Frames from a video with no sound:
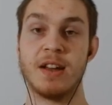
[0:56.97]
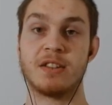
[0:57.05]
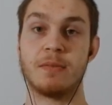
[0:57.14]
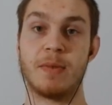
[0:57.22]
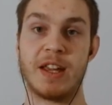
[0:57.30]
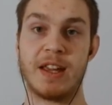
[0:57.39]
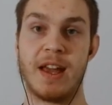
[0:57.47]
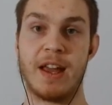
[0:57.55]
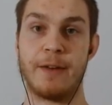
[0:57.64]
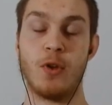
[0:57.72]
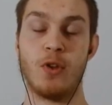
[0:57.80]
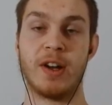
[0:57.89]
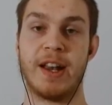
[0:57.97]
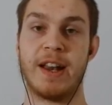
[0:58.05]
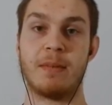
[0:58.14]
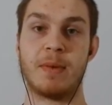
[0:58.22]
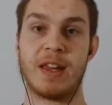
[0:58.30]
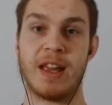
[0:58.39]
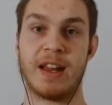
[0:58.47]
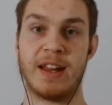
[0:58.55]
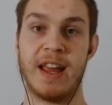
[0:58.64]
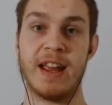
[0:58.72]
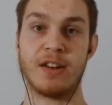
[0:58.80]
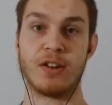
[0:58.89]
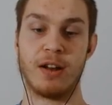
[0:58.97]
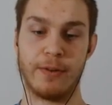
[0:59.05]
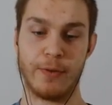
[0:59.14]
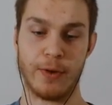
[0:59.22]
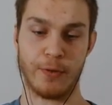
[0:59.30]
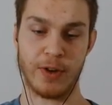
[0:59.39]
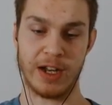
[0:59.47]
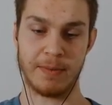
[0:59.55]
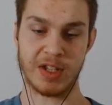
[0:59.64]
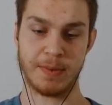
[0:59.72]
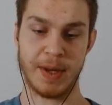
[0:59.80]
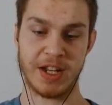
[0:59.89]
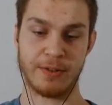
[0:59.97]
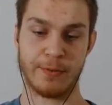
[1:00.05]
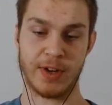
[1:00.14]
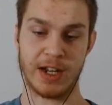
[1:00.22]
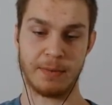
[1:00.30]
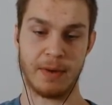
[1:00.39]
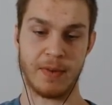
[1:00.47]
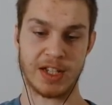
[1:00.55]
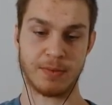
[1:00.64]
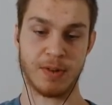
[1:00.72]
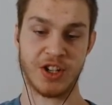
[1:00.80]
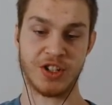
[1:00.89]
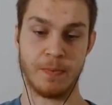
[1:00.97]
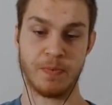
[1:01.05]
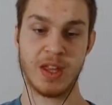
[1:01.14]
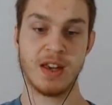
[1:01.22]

to be a full-on enemy and hater of freedom of speech and freedom of expression.